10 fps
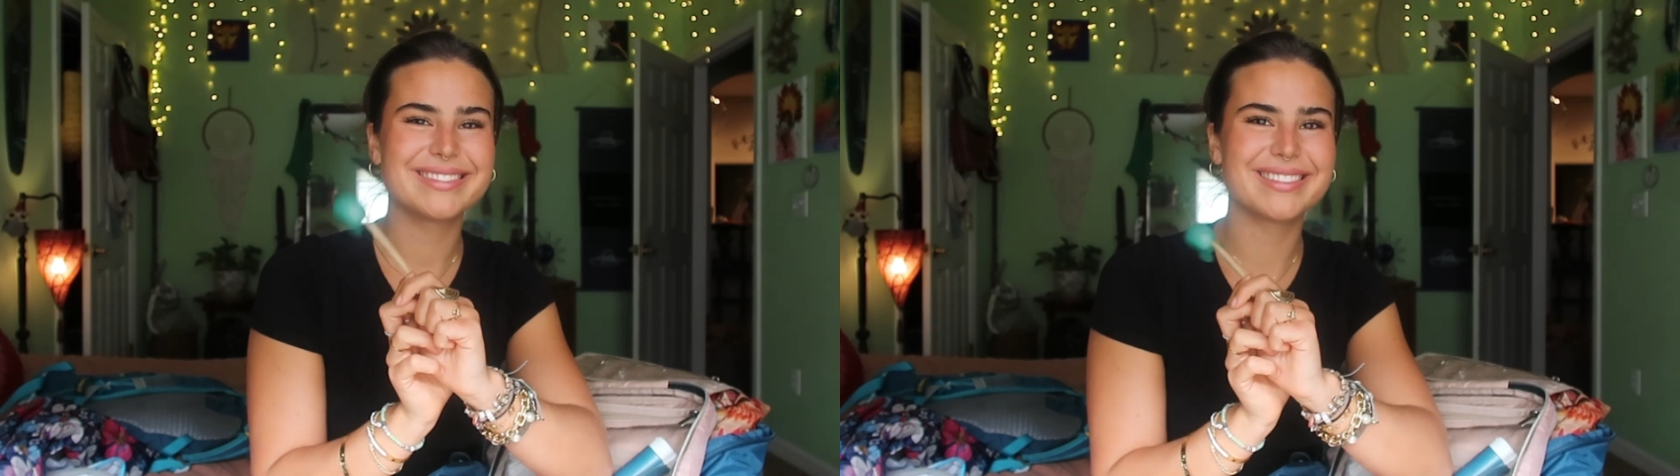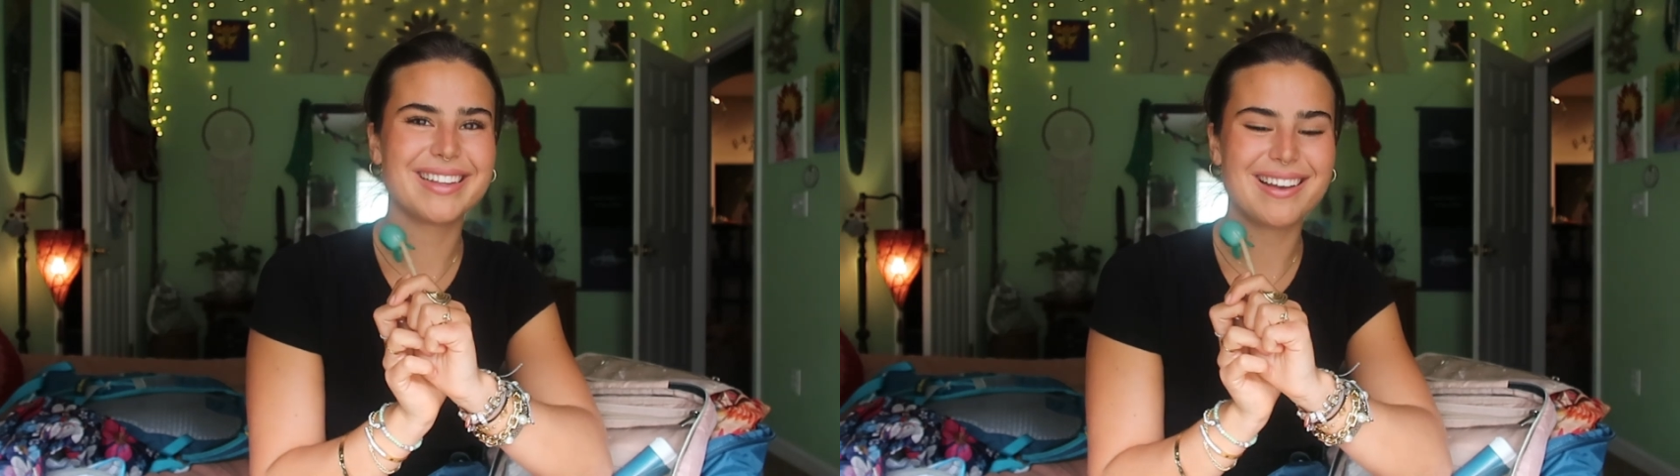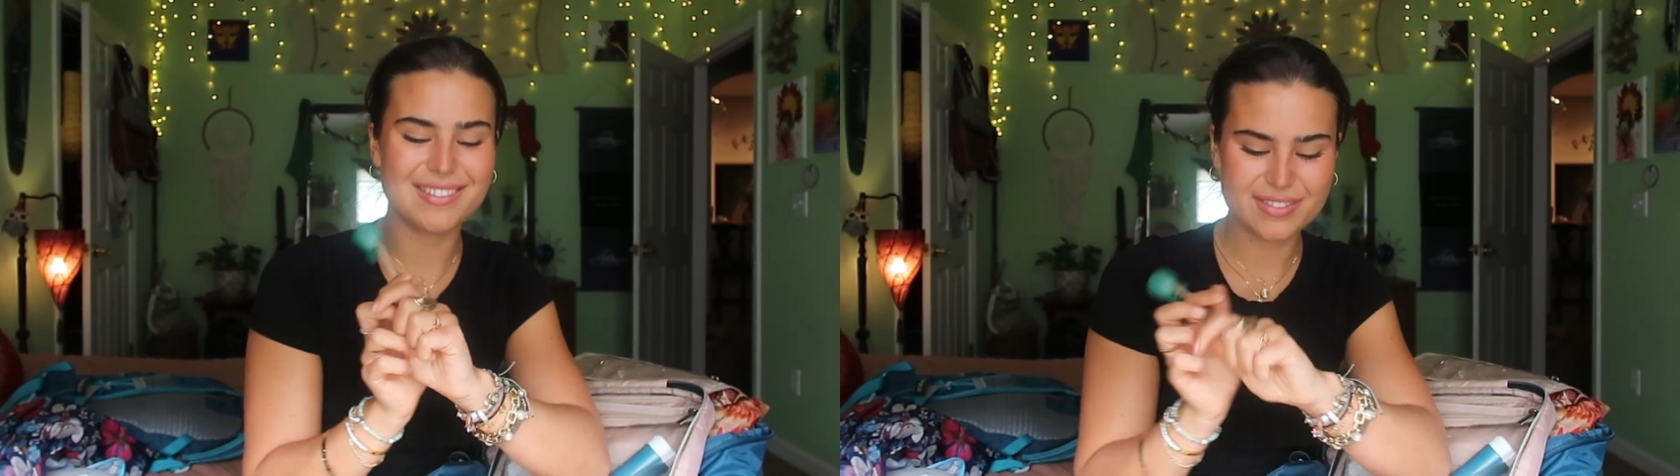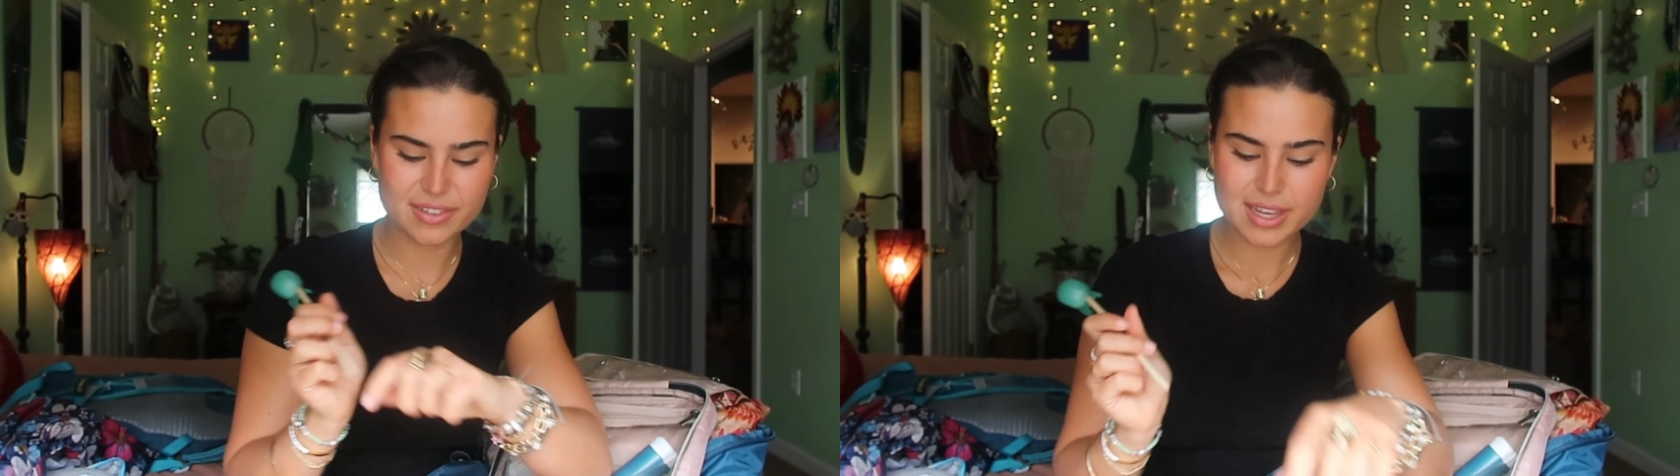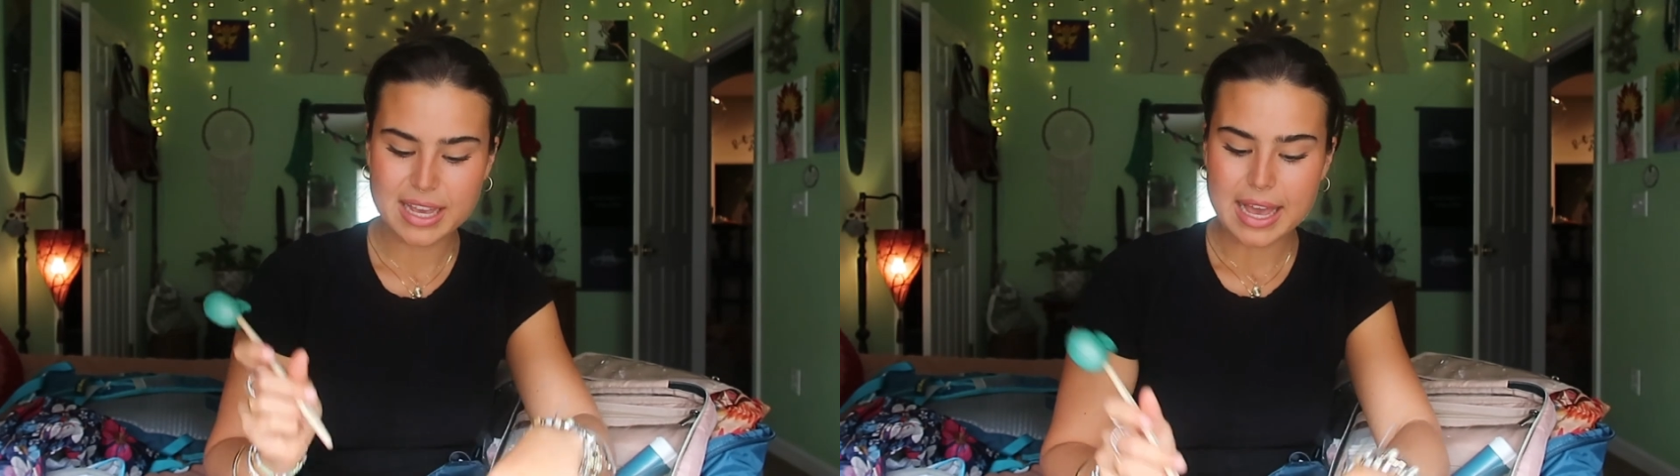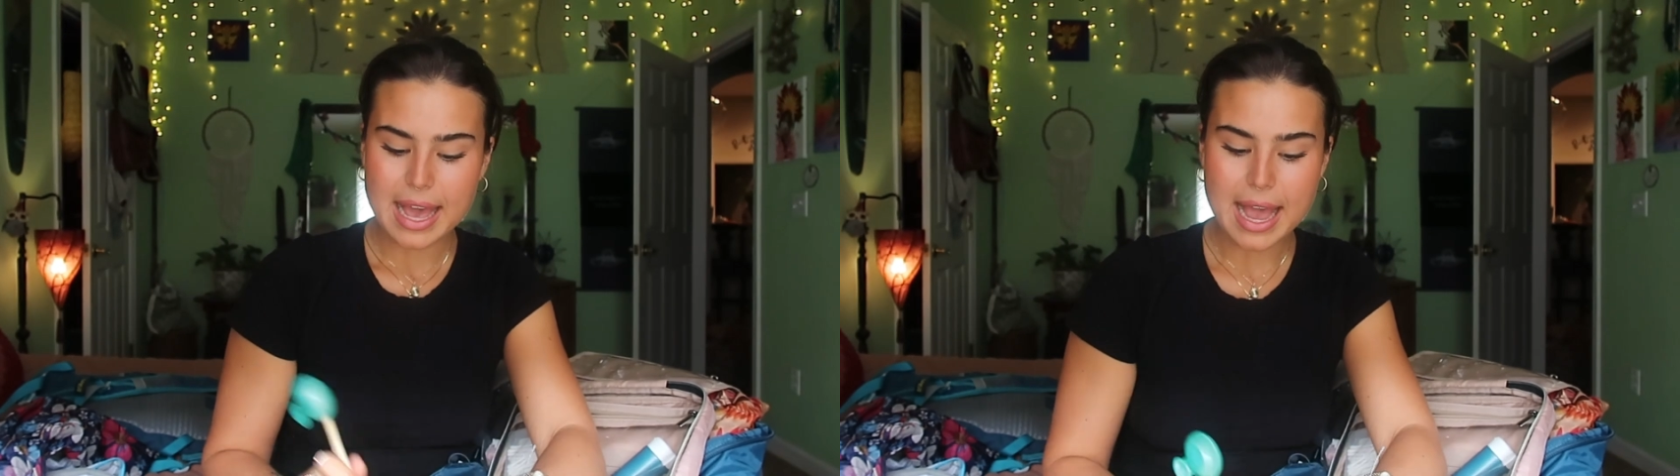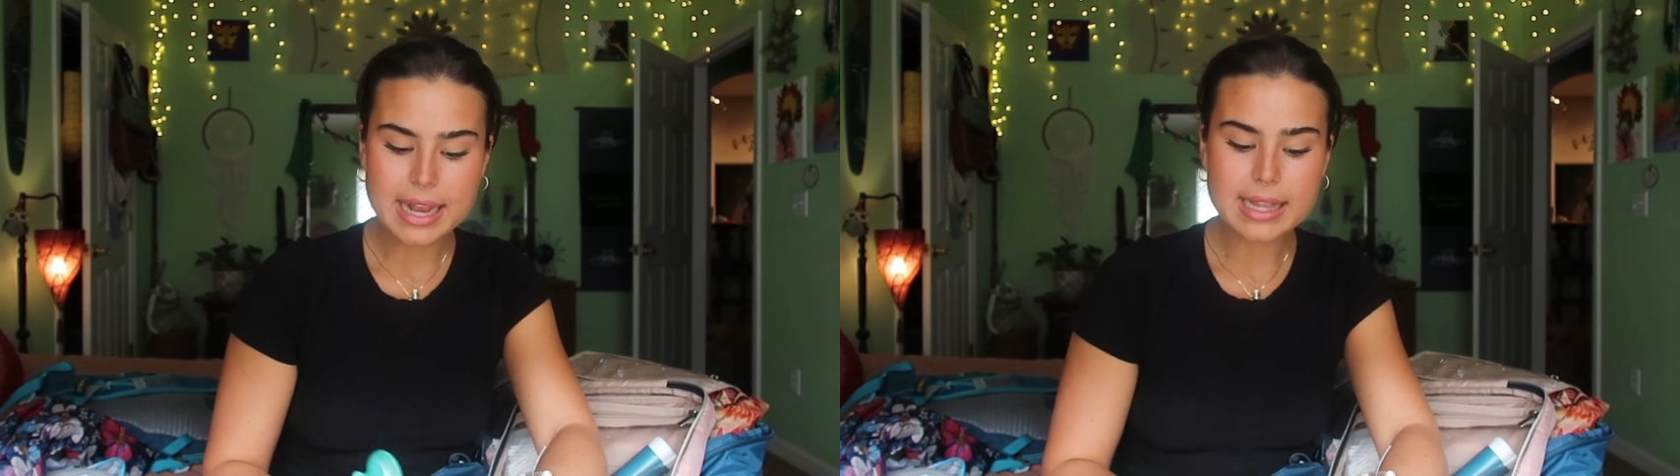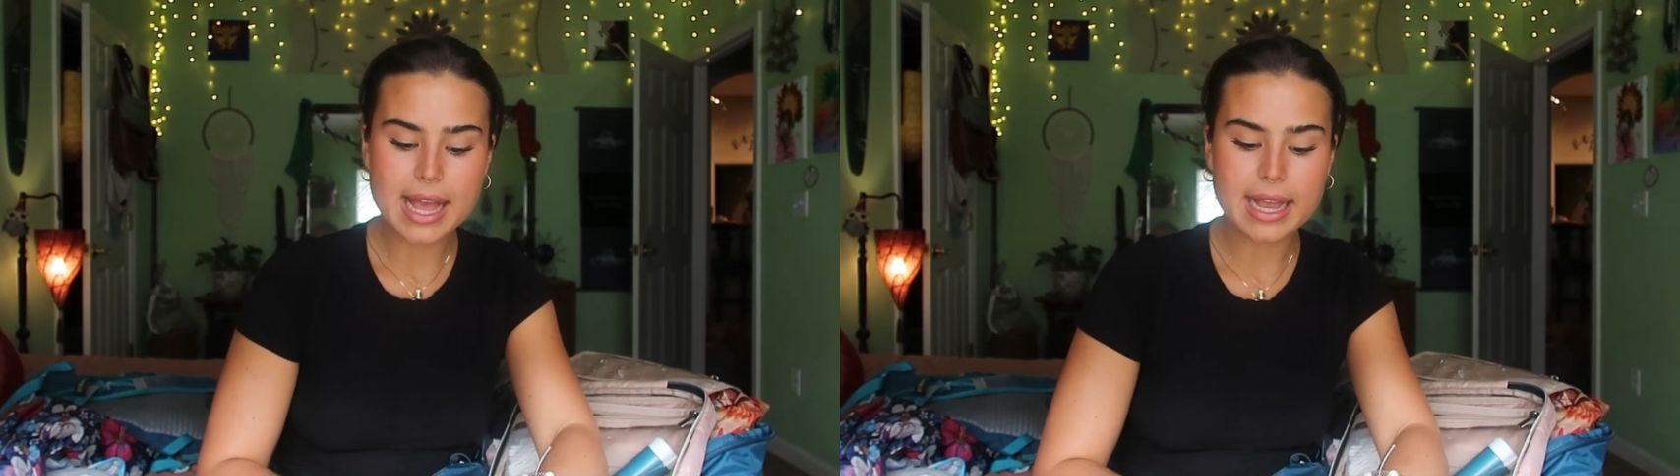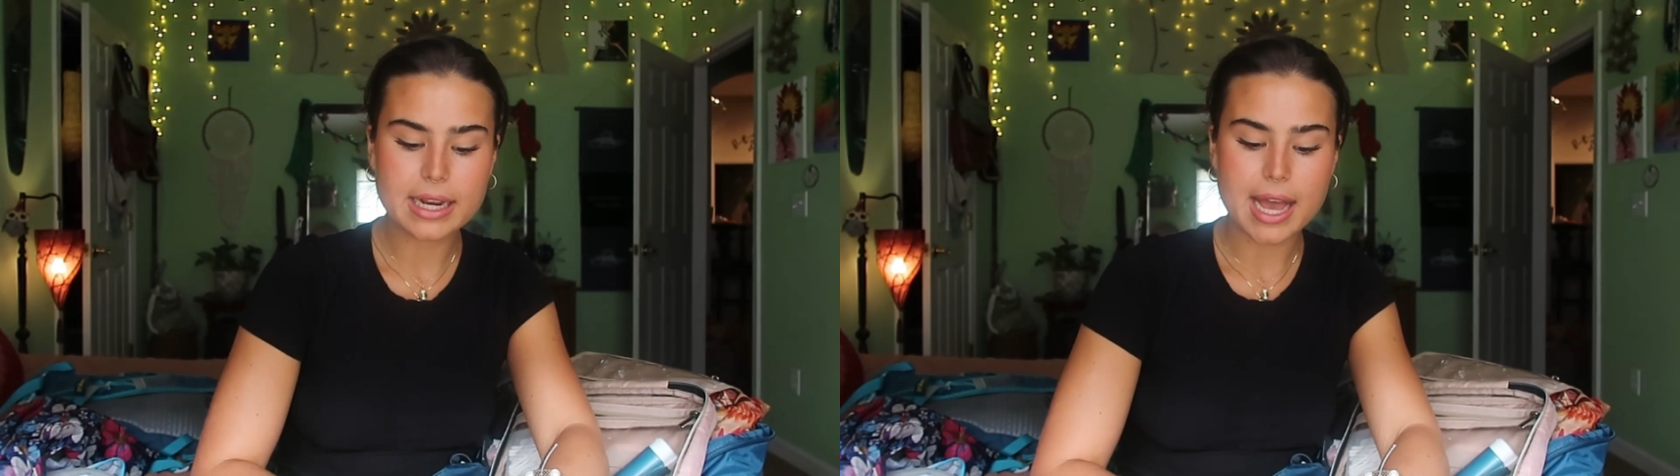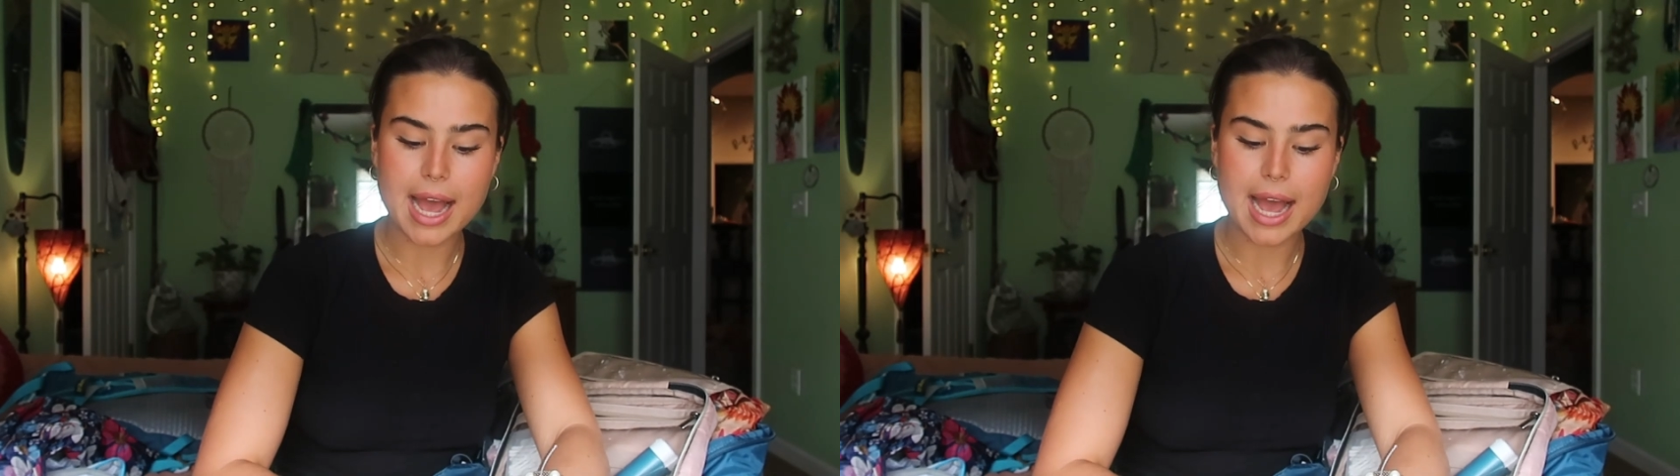Love. And then